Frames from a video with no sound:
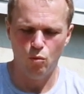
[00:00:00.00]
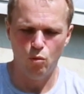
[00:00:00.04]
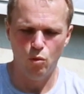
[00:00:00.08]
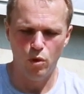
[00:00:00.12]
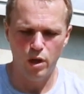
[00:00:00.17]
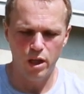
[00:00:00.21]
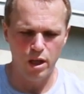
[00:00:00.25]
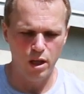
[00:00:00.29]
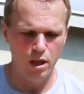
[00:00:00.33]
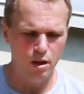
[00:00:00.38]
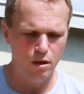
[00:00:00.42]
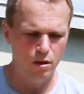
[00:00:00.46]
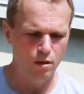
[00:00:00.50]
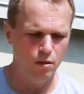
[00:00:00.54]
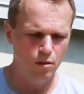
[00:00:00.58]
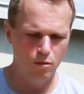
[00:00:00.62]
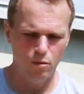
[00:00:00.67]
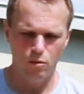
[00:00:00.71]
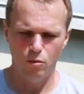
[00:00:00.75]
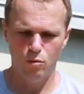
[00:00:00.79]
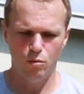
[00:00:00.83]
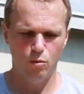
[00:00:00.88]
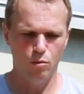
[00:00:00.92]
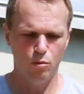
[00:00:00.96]
When
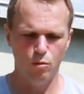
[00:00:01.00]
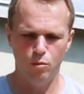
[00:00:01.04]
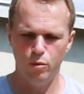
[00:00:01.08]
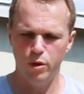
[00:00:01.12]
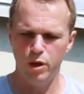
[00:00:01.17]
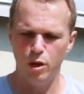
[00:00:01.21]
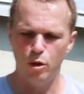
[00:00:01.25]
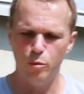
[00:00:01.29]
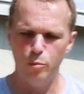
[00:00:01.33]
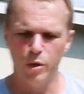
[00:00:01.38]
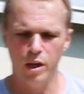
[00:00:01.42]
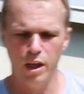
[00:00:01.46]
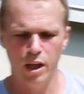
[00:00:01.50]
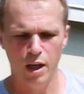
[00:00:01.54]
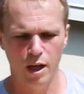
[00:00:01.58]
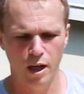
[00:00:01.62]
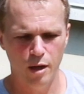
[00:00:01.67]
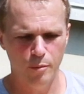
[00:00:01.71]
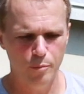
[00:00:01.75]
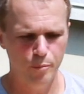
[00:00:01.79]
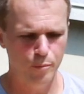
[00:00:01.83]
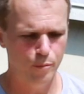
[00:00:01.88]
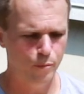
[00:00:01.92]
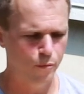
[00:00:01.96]
we open it
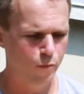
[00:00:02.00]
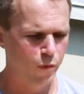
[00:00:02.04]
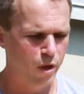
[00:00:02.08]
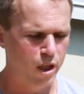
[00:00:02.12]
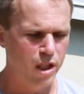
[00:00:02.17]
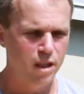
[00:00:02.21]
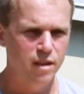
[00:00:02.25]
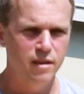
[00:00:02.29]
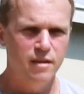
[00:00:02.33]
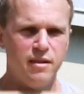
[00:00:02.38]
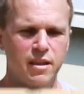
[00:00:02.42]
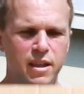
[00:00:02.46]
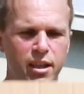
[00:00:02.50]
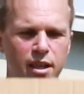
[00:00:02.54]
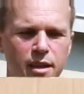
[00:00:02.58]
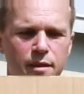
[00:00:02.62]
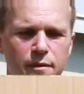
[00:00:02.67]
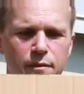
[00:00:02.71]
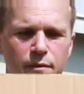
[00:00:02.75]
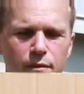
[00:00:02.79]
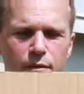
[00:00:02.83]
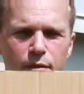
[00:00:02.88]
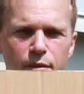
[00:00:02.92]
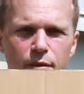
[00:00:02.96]
up, we can see
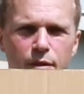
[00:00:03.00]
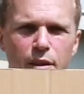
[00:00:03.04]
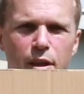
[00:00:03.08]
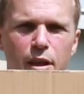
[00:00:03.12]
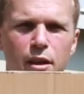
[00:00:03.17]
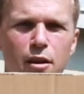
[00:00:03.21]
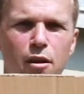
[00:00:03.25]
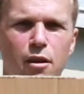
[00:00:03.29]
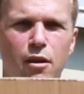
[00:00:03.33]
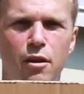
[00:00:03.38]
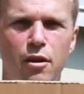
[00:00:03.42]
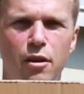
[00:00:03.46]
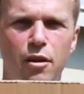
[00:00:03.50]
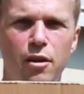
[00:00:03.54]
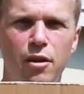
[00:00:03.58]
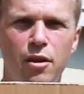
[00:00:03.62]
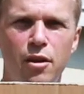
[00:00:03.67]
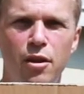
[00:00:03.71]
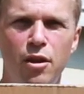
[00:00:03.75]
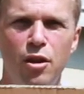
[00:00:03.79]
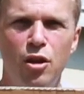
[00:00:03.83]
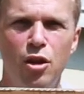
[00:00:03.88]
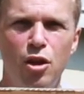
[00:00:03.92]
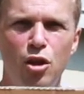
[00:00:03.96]
there are
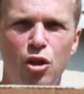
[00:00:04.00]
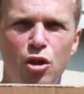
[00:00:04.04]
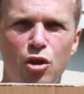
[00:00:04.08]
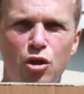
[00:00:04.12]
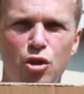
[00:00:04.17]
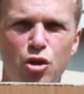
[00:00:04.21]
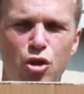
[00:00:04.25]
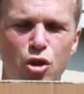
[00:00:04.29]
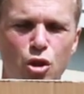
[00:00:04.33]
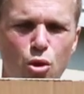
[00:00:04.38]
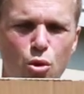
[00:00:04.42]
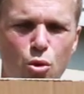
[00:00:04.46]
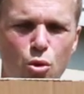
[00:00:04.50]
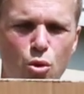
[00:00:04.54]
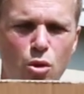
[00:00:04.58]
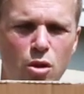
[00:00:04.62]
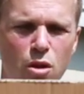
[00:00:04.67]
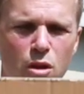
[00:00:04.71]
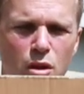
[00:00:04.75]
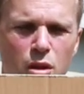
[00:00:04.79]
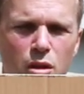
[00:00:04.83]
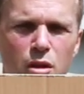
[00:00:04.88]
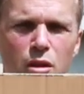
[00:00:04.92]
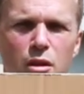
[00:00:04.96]

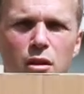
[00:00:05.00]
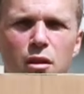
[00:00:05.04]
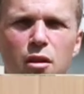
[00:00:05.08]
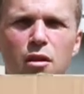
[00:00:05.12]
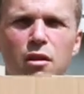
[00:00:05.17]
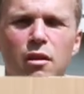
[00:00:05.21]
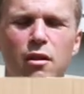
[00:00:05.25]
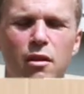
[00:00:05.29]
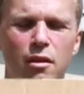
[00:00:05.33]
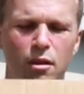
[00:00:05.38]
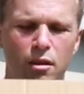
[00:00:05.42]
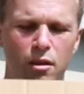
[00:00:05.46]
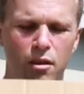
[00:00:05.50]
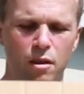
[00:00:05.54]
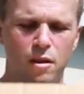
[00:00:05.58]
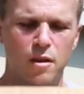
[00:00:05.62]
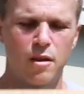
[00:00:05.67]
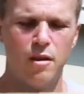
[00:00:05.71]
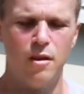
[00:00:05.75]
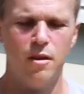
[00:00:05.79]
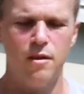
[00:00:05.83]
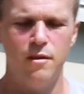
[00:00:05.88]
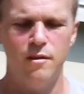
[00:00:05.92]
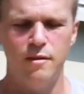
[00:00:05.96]
two
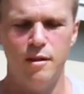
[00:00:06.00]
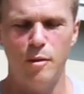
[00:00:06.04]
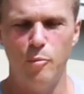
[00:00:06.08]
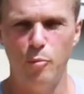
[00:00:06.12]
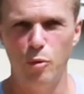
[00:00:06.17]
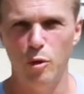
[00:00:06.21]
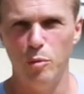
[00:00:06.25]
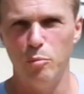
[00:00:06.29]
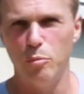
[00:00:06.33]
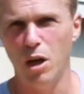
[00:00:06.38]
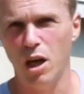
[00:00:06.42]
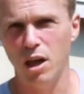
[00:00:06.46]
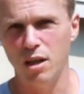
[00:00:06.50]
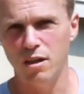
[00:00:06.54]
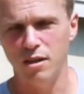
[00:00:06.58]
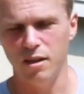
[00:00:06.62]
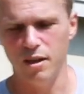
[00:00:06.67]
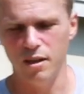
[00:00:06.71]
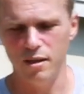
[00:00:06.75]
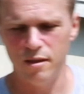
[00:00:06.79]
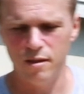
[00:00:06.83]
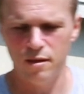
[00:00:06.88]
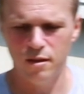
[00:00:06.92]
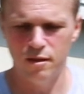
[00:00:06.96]
separate
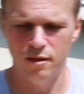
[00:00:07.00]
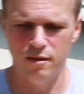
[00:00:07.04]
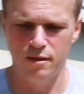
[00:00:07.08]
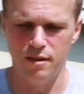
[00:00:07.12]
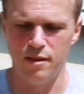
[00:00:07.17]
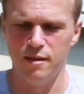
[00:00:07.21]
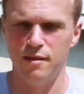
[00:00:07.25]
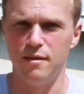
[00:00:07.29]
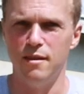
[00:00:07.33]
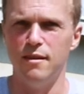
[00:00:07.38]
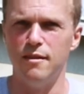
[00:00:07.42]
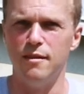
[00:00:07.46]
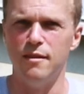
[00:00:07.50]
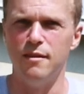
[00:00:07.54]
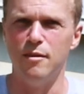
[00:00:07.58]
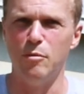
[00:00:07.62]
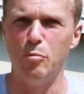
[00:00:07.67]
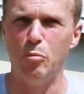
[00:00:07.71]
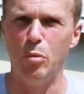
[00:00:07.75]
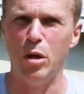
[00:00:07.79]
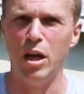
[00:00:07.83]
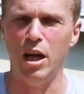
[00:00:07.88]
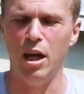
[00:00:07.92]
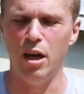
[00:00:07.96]
boxes, since this is a
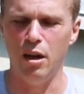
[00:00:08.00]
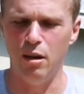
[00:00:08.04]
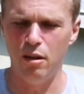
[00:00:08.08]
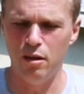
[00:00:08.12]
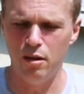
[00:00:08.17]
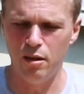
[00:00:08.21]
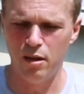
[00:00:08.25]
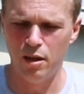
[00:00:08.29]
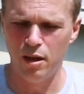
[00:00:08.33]
pair.